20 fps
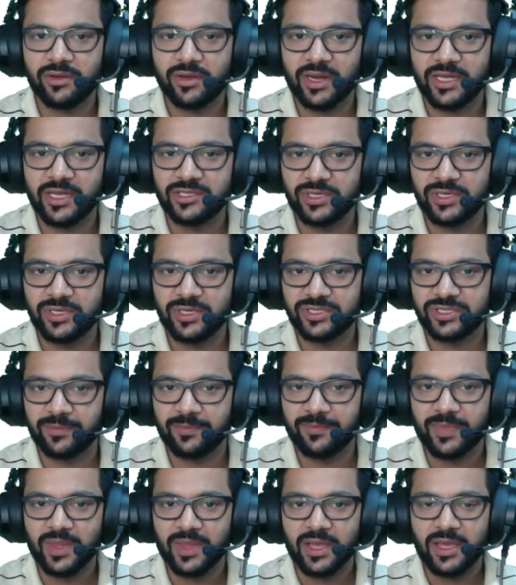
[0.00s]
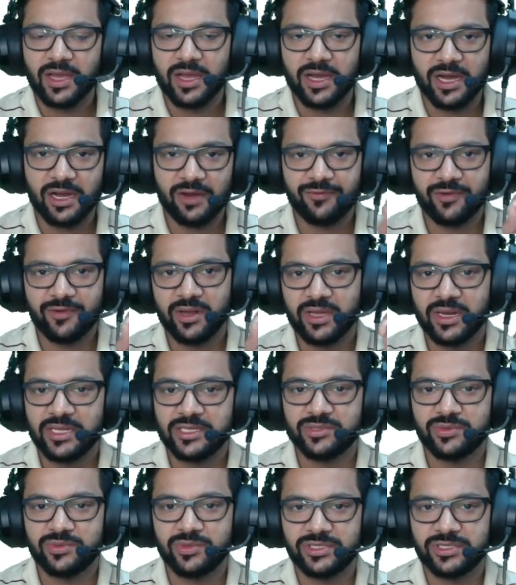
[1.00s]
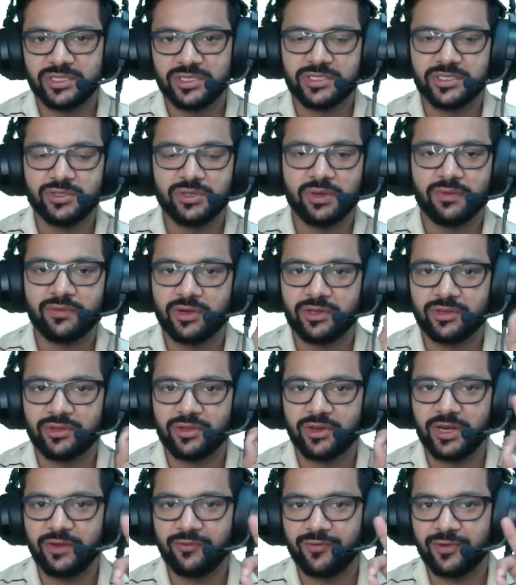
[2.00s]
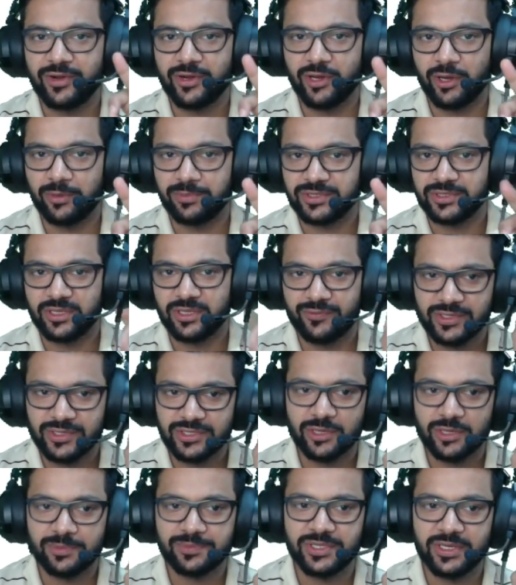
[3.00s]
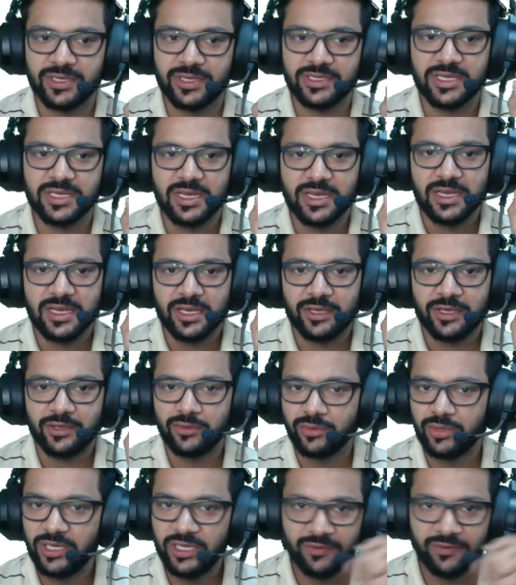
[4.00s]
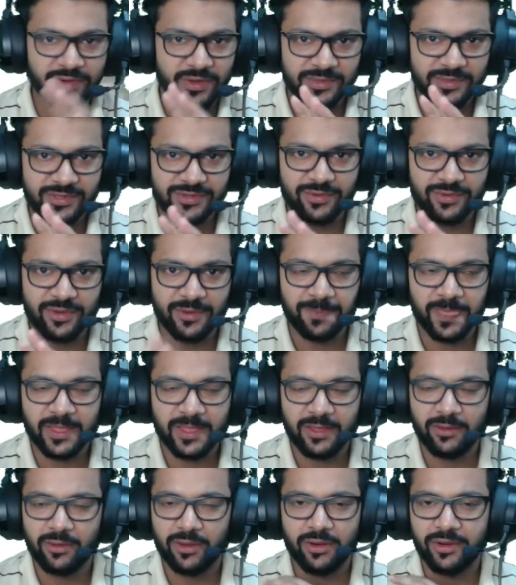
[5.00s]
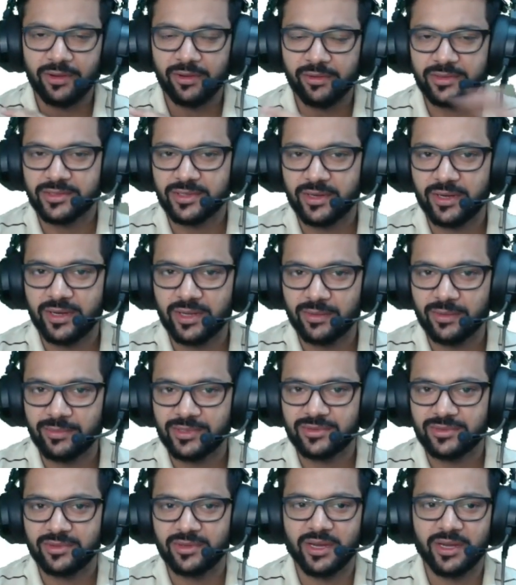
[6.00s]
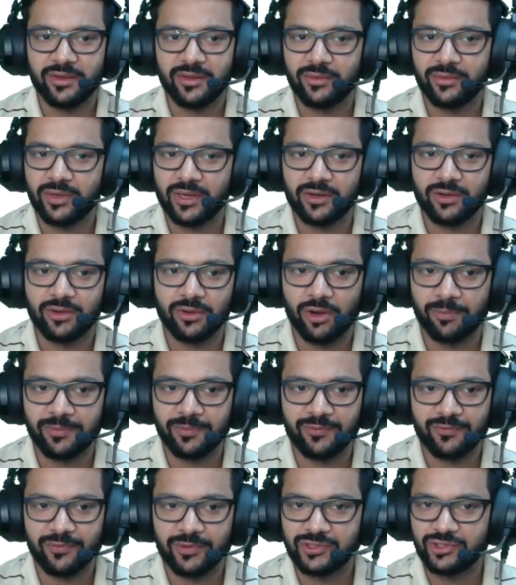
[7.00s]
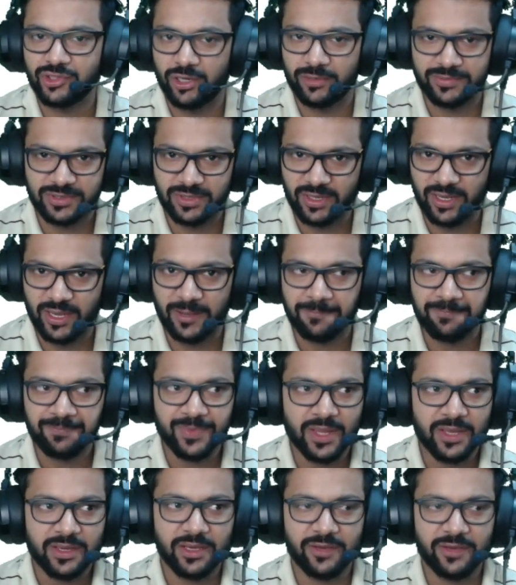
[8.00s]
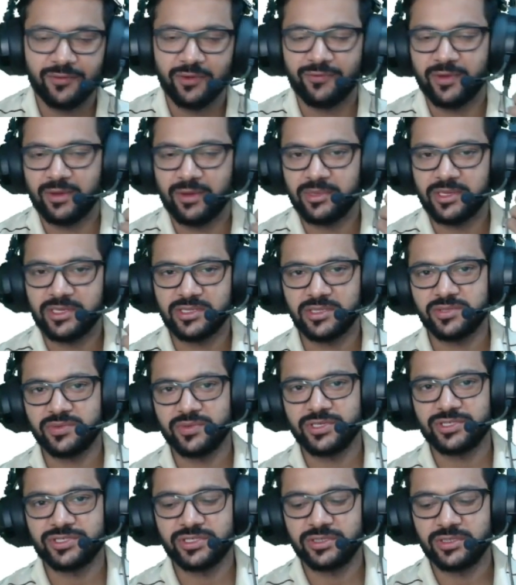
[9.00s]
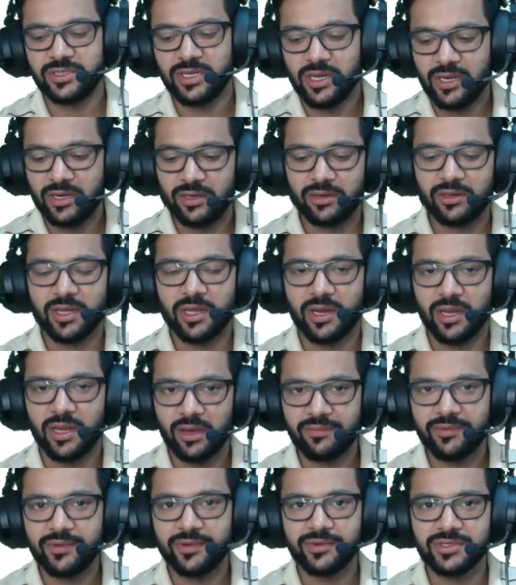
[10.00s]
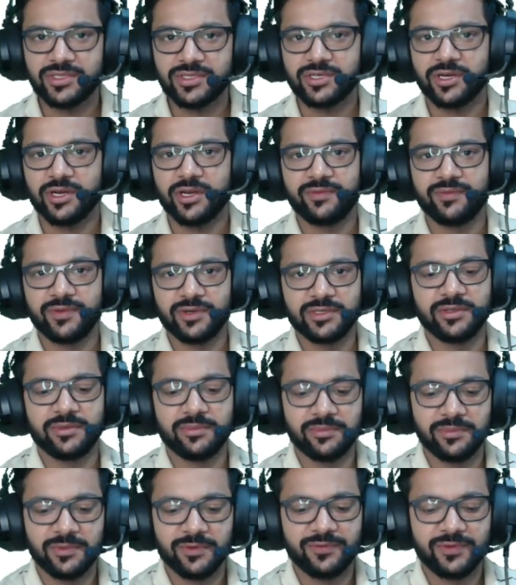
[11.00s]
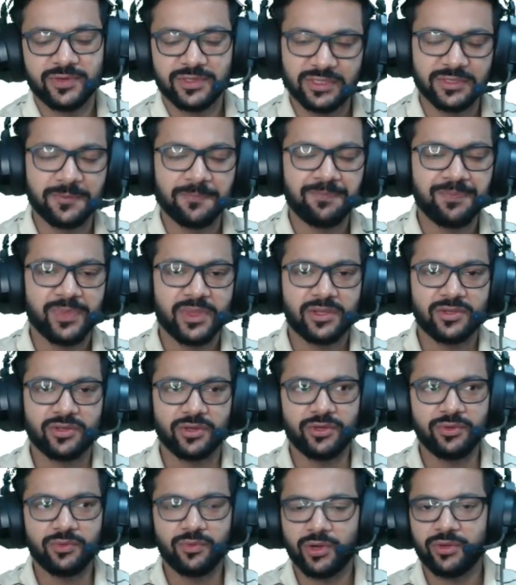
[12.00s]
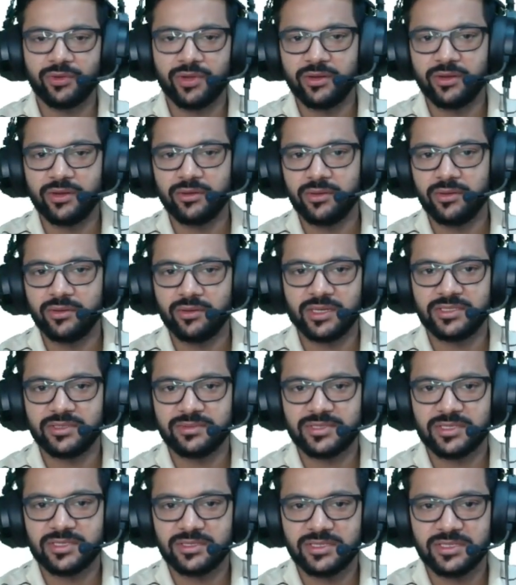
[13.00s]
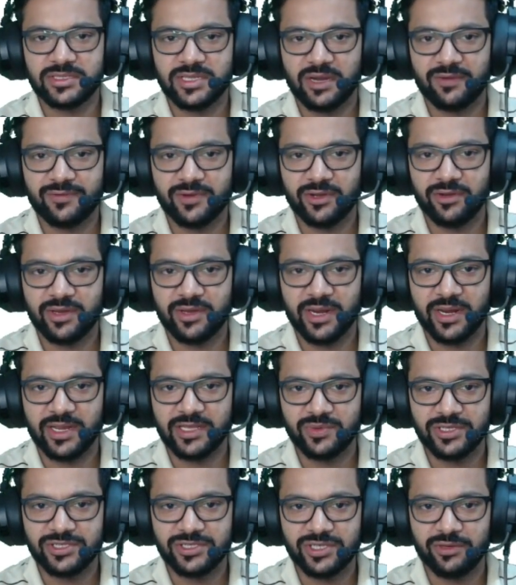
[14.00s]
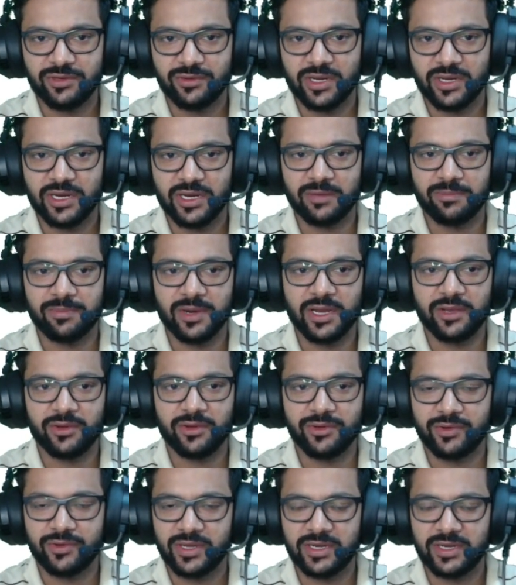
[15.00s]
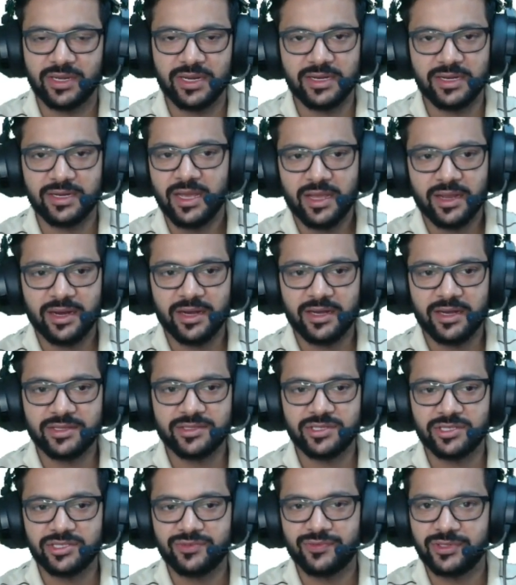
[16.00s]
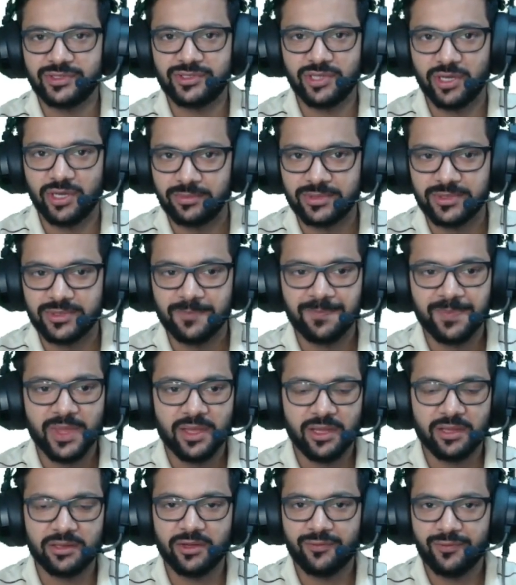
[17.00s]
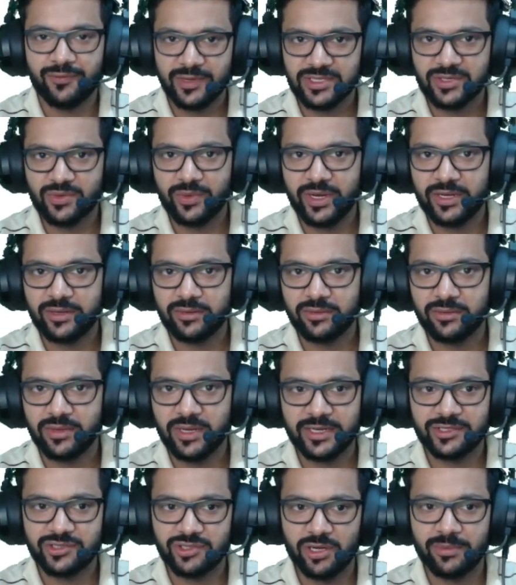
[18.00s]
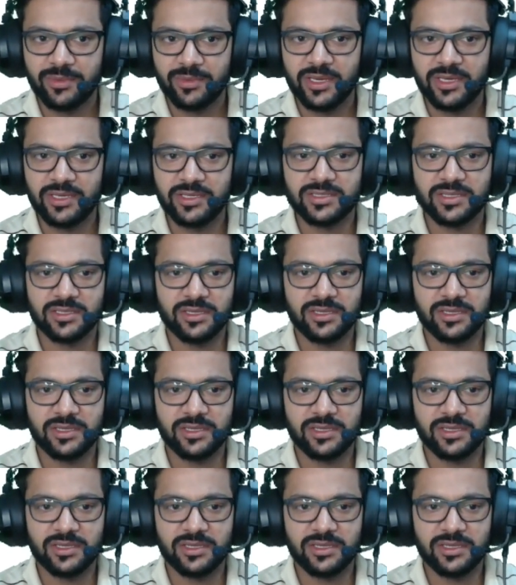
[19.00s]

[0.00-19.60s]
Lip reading: graduation, after graduations, you have got three different options. The first option is you leave chemistry, you are not interested in chemistry, and you can opt for jobs. Okay, if your family situation don't allow you to study further, so you can just after your graduation, you can apply or you can get in search for jobs. Now, the first way to get job is